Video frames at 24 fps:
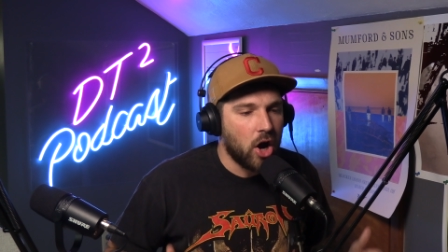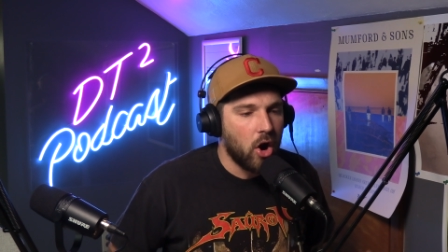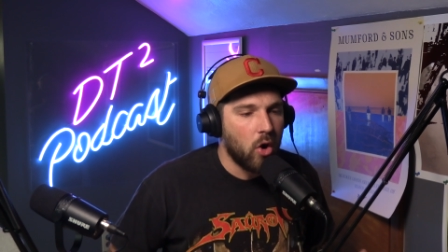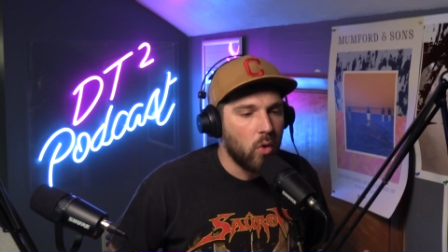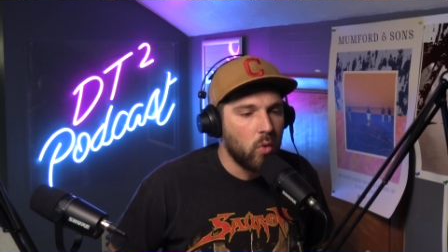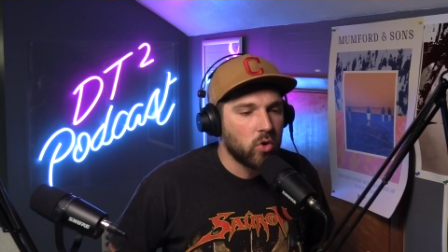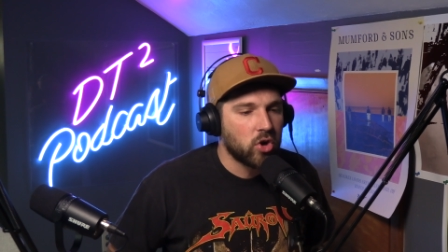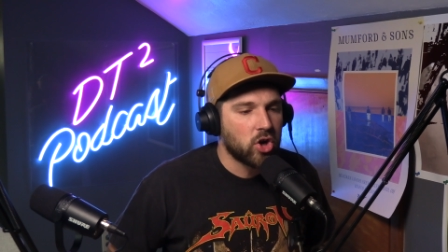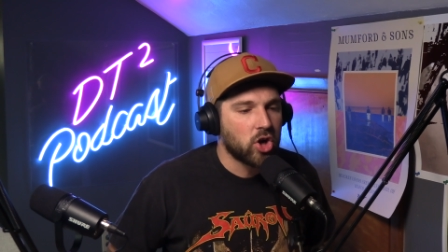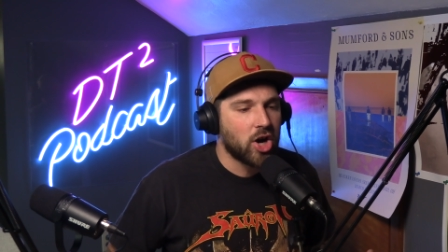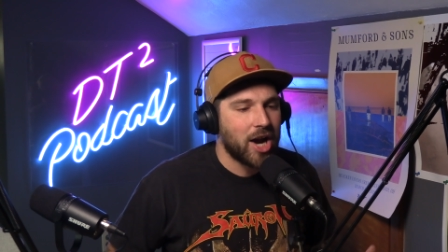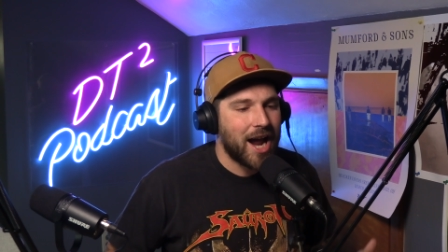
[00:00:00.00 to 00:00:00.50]

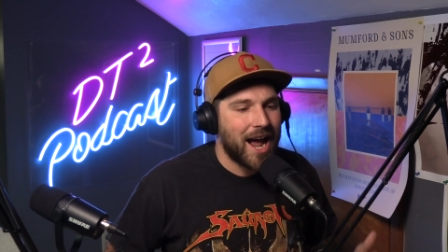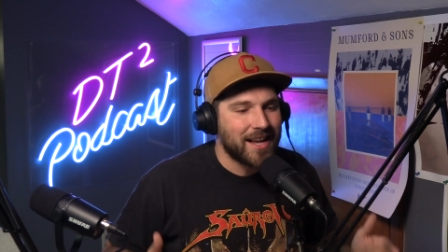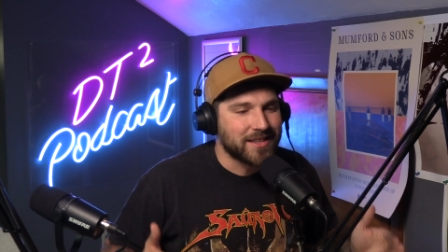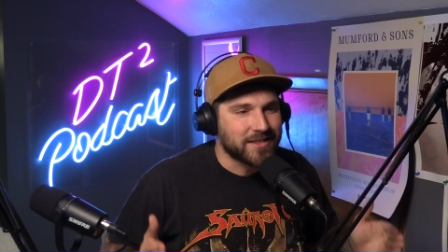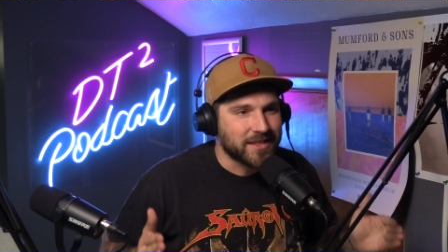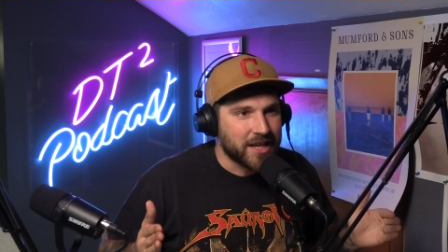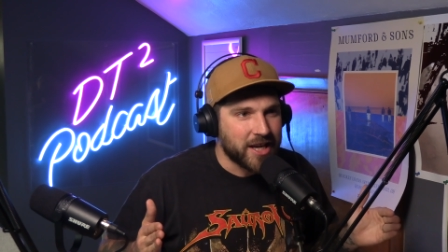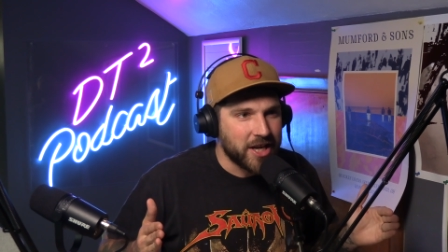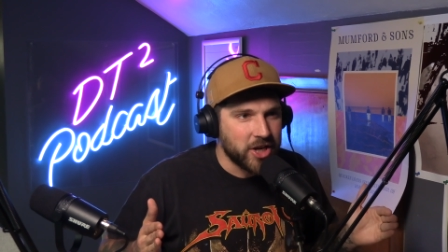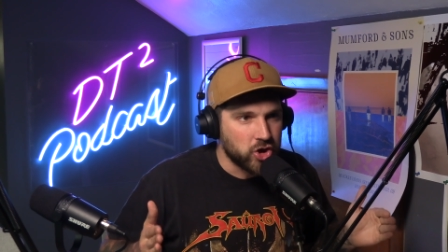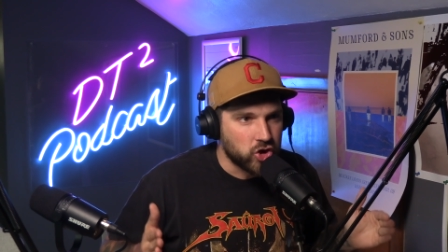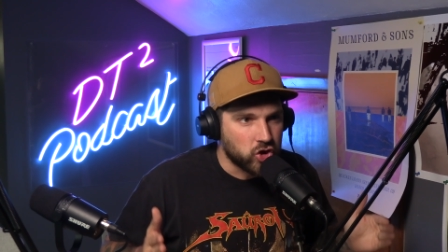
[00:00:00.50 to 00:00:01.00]
owner has
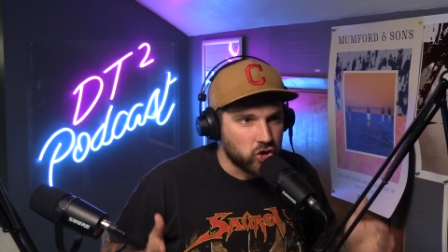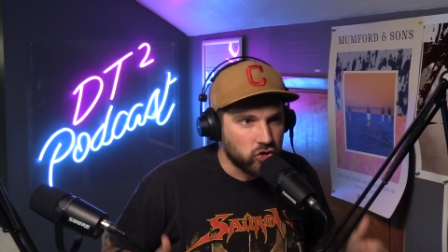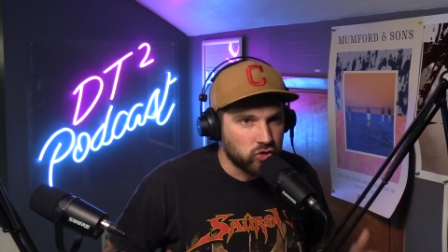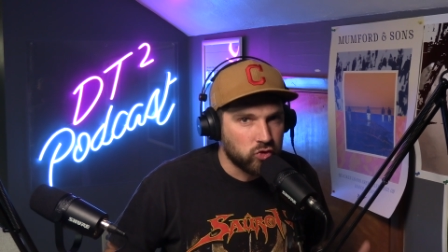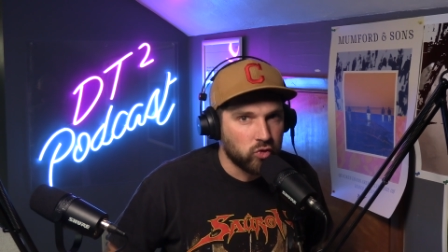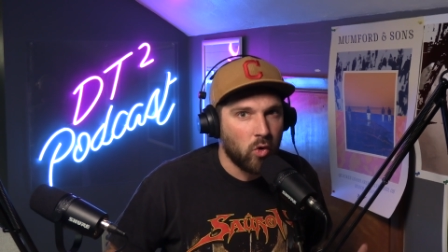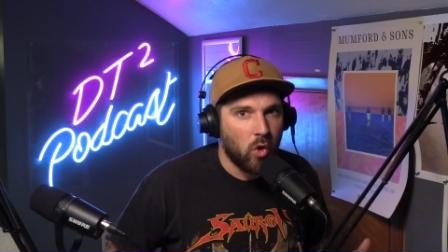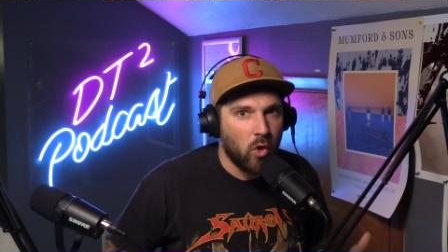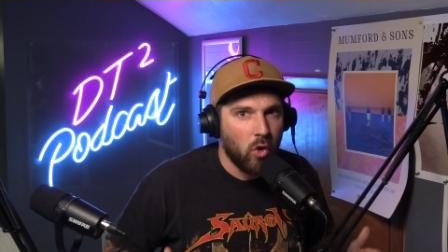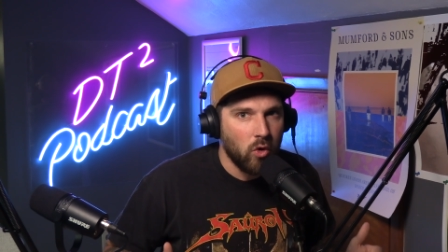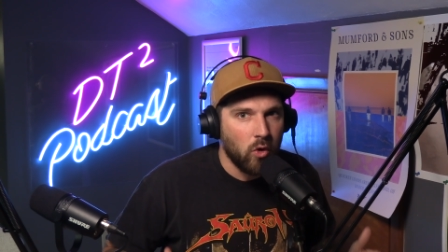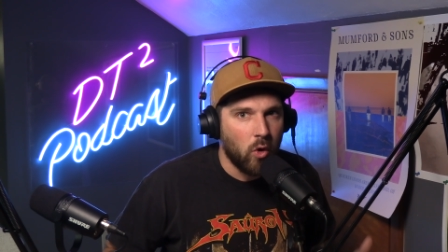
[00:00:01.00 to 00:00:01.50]

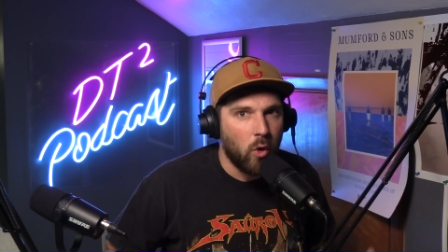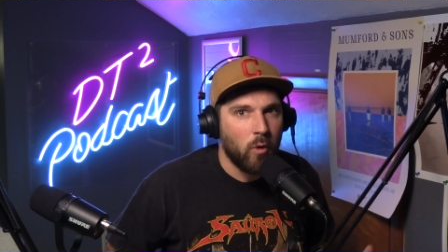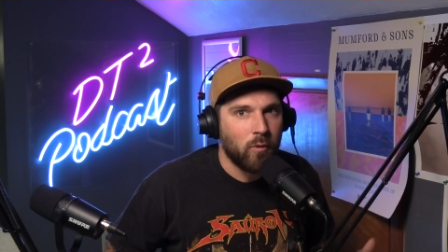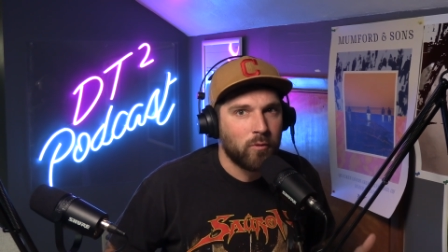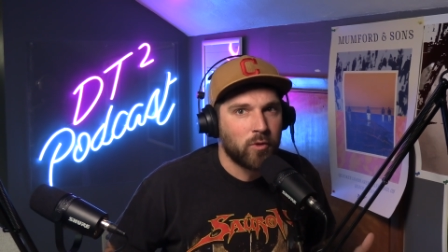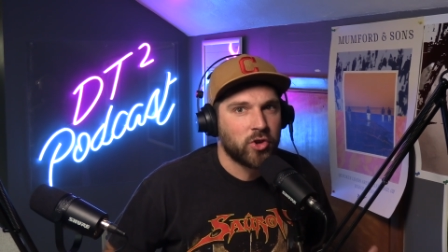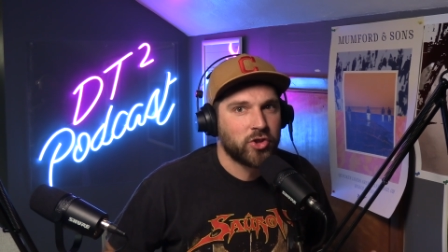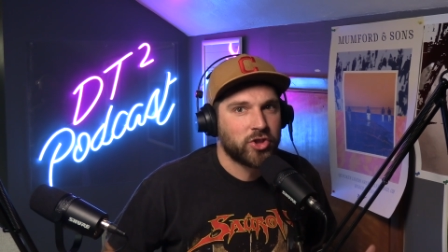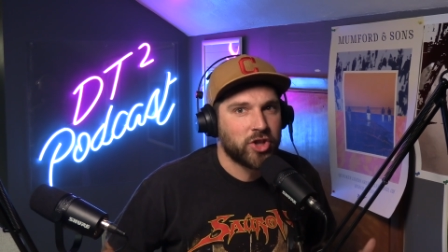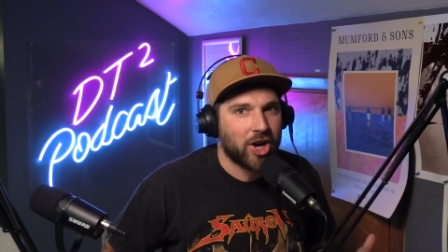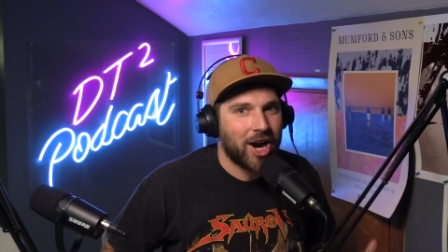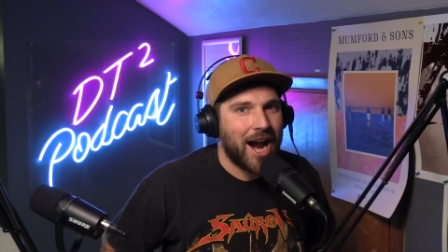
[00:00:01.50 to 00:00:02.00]
control
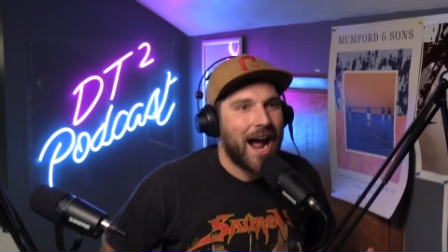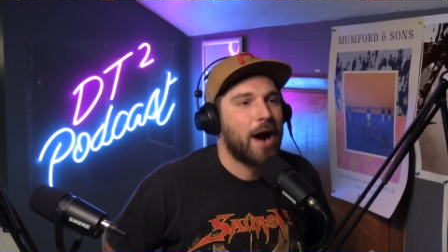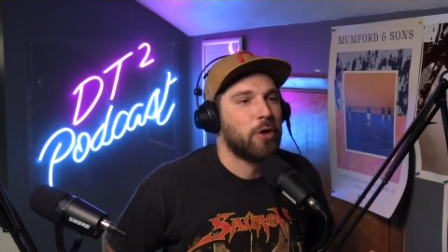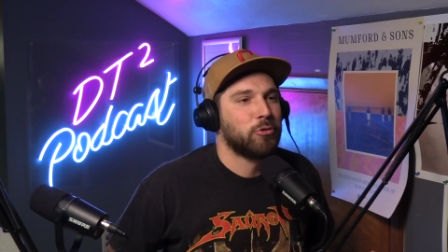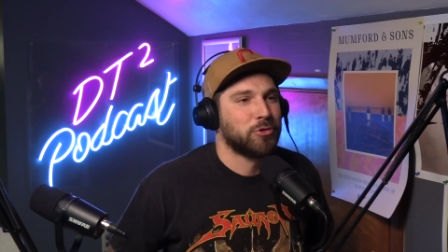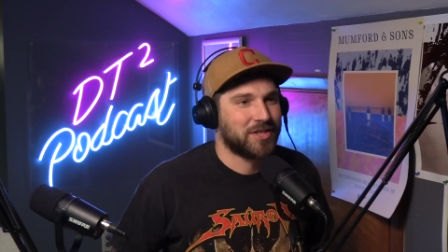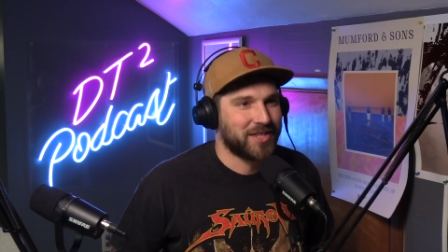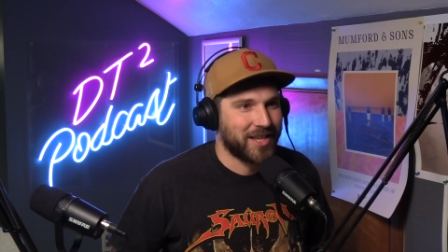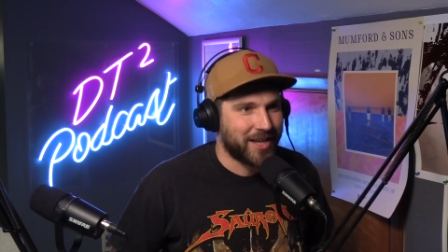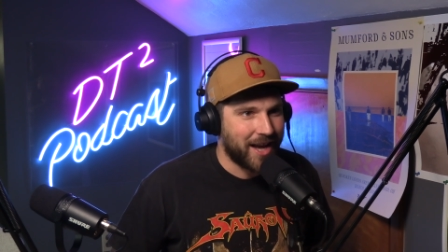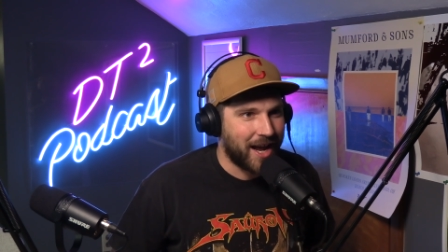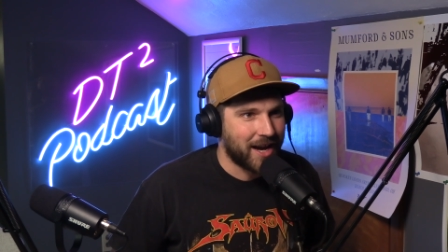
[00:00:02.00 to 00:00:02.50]
over their
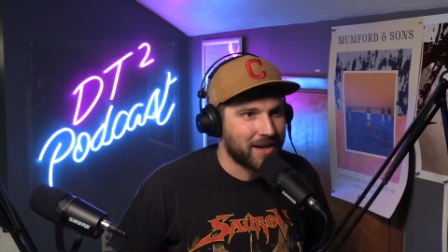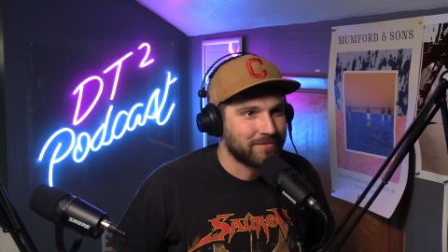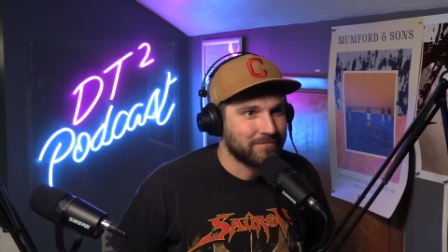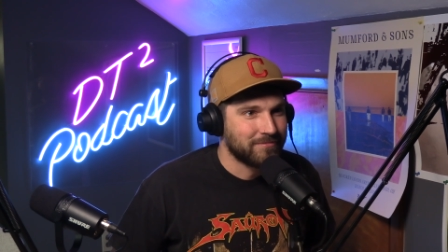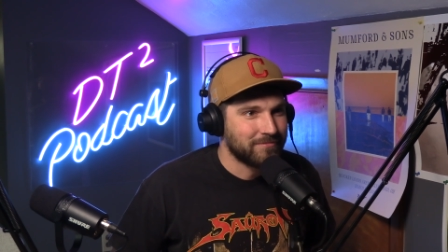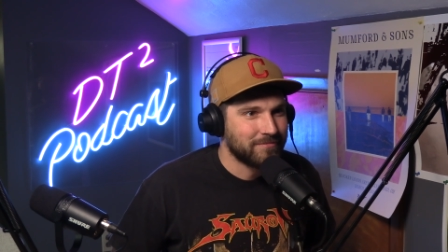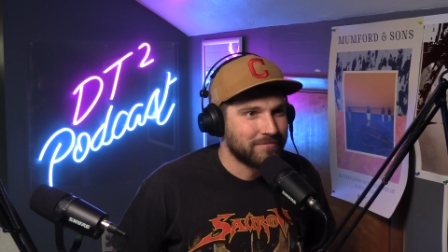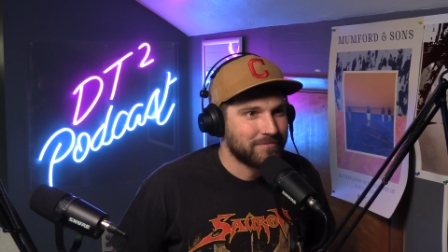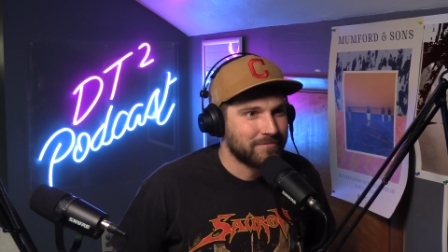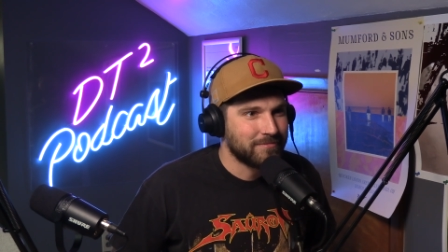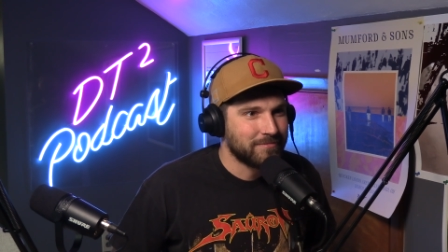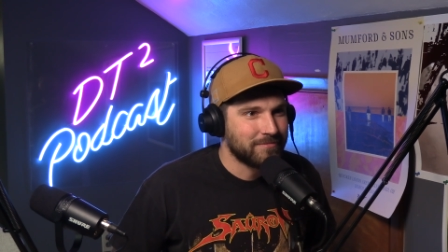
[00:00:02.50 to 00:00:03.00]
house again.
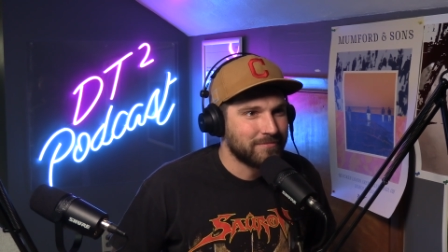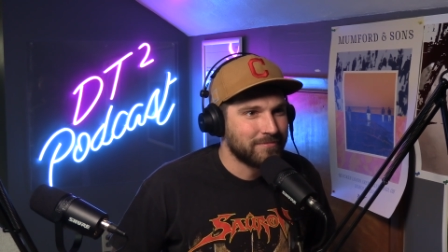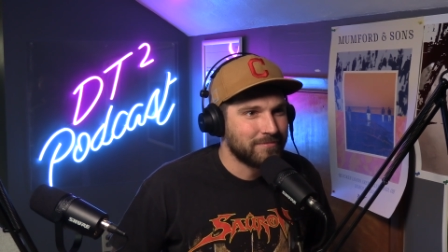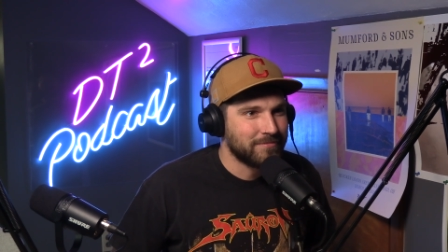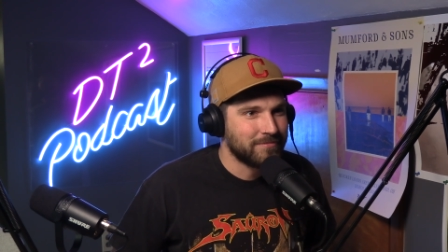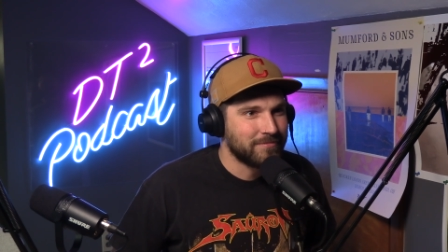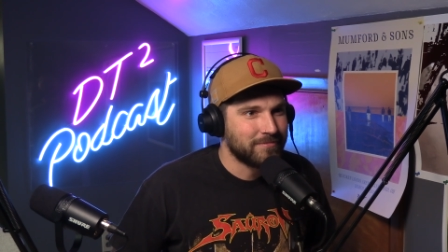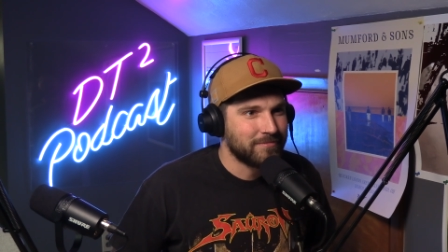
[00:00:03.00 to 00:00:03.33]
Yeah.